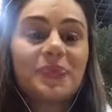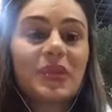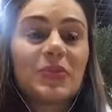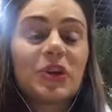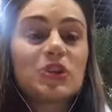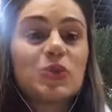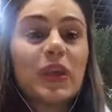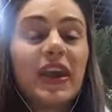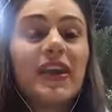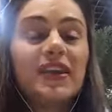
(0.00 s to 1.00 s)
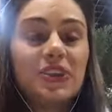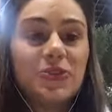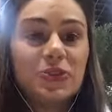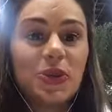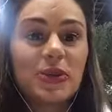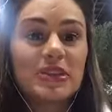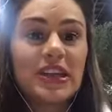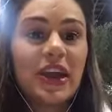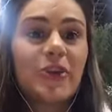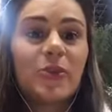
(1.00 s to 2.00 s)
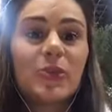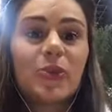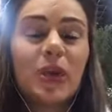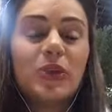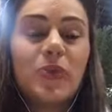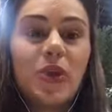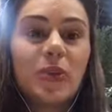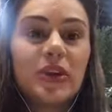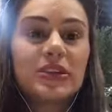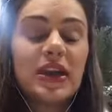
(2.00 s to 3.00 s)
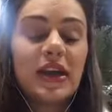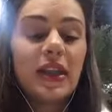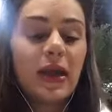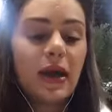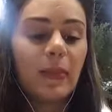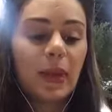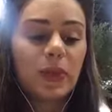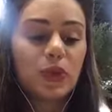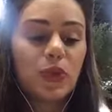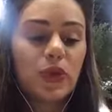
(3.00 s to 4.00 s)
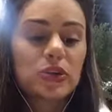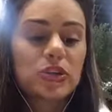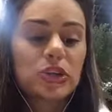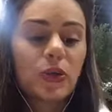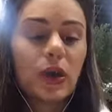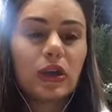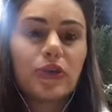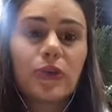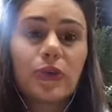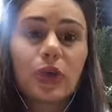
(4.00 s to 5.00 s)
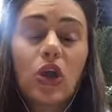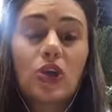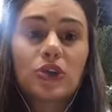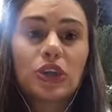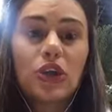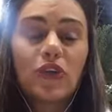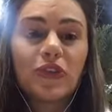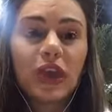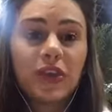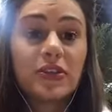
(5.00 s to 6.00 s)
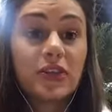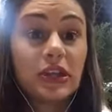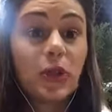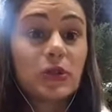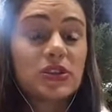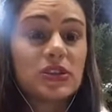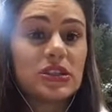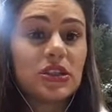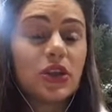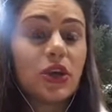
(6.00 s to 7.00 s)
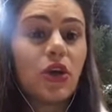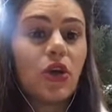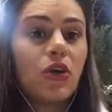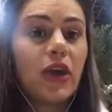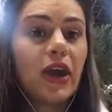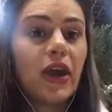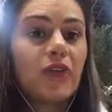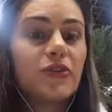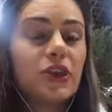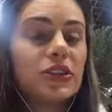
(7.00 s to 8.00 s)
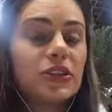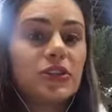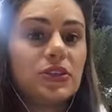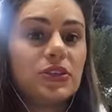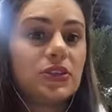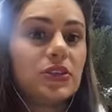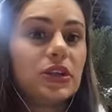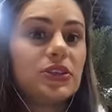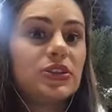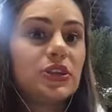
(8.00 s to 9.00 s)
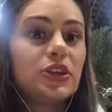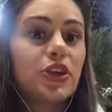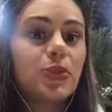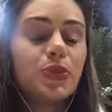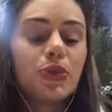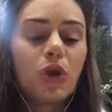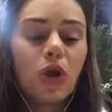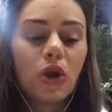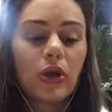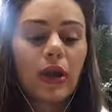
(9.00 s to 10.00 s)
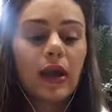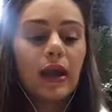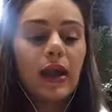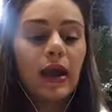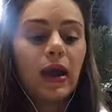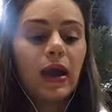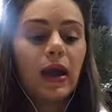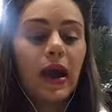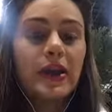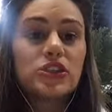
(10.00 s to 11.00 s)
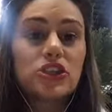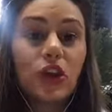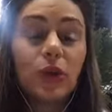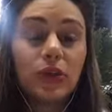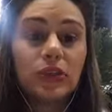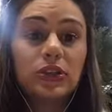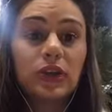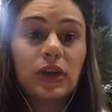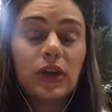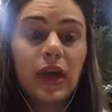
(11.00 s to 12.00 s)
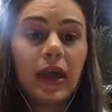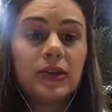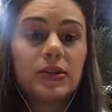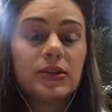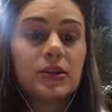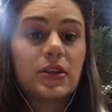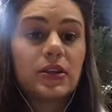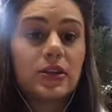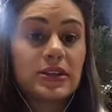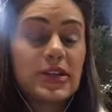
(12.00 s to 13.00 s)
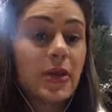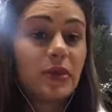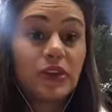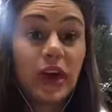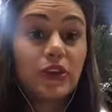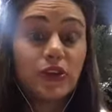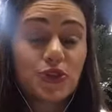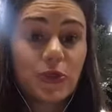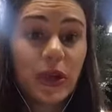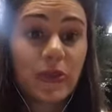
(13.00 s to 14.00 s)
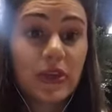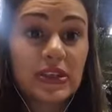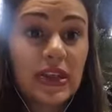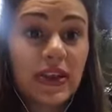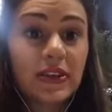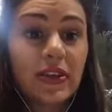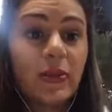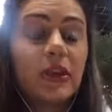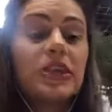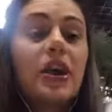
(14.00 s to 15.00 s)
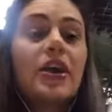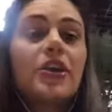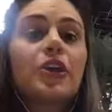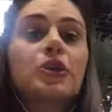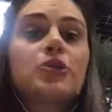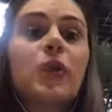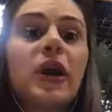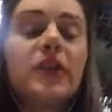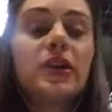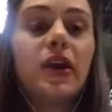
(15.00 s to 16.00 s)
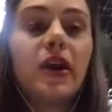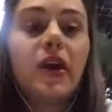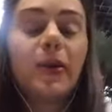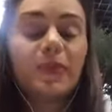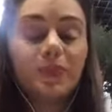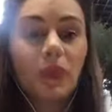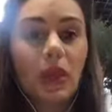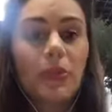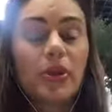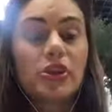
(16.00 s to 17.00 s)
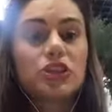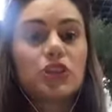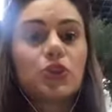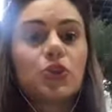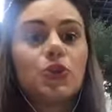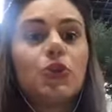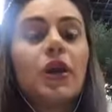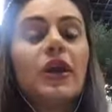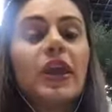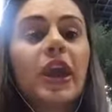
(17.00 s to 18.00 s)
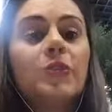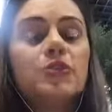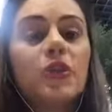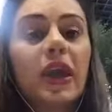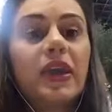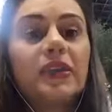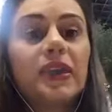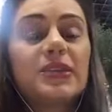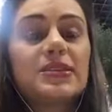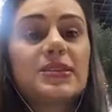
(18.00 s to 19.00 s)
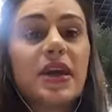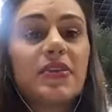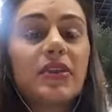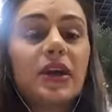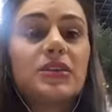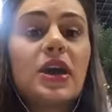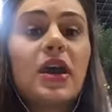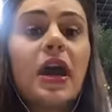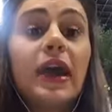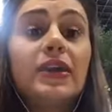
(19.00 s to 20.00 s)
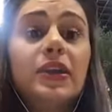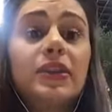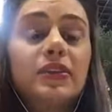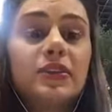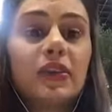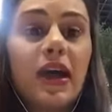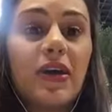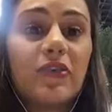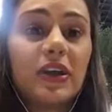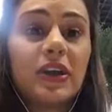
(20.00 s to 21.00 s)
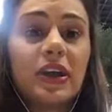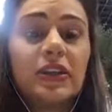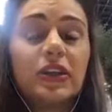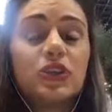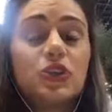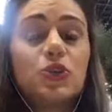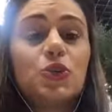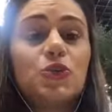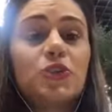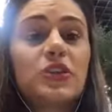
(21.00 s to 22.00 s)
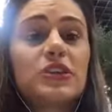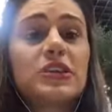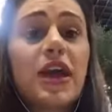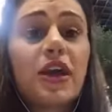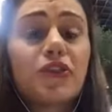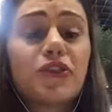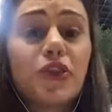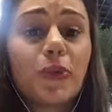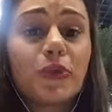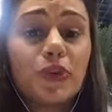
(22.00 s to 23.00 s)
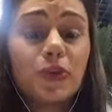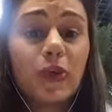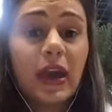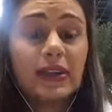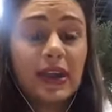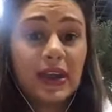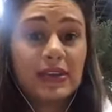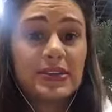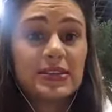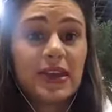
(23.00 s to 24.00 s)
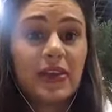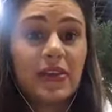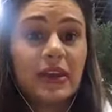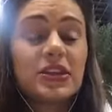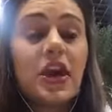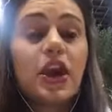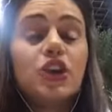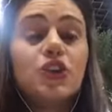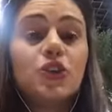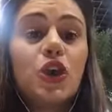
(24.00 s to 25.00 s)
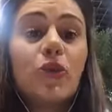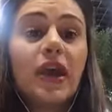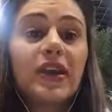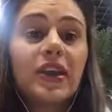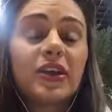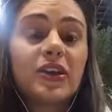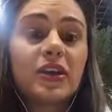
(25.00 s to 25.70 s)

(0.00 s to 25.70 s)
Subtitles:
Because we can give it to ourselves. I remember one moment, maybe it was one of the recording of Katie that I was listening, or I have read it in her book, or I saw it at her seminar. I don't remember exactly, but there was one person who came to Katie and said that I need love and I need to feel this hug from you, and Katie said that, you know, I can